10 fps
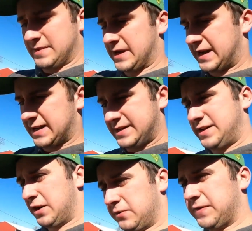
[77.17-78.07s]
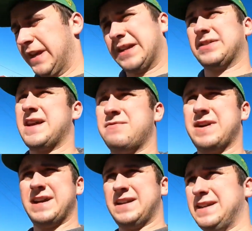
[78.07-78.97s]
I don't think it's that
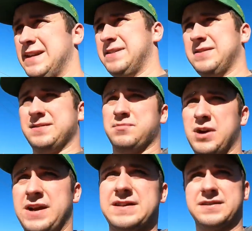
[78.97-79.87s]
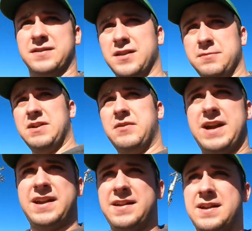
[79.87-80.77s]
wet. It probably is a little bit
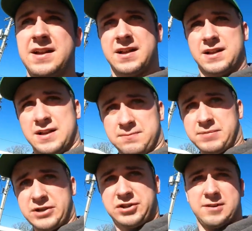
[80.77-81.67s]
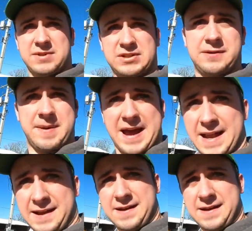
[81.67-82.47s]
wet, but it shouldn't be too bad.